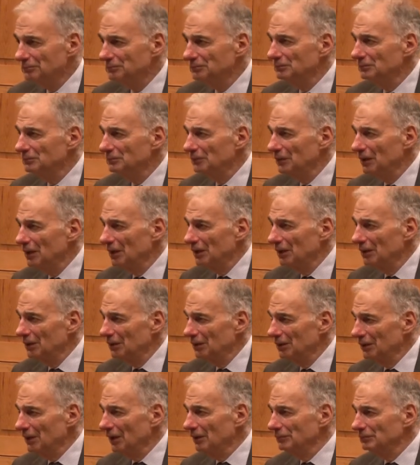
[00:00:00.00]
I heard.
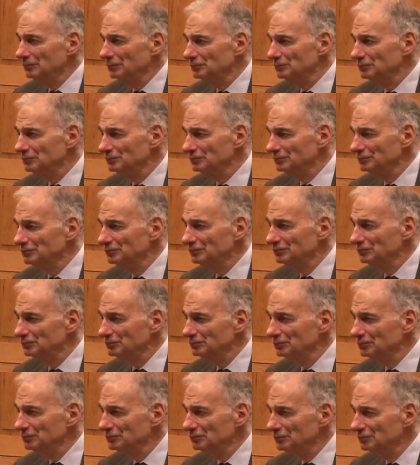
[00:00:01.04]
Yeah. That, uh,
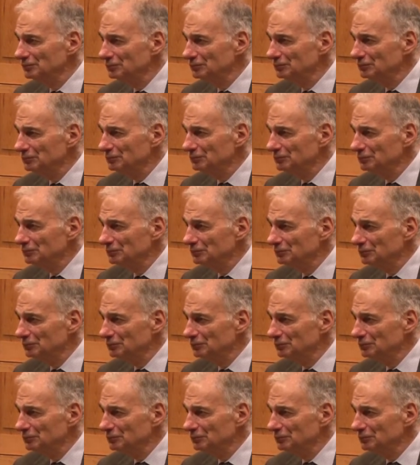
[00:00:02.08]
uh,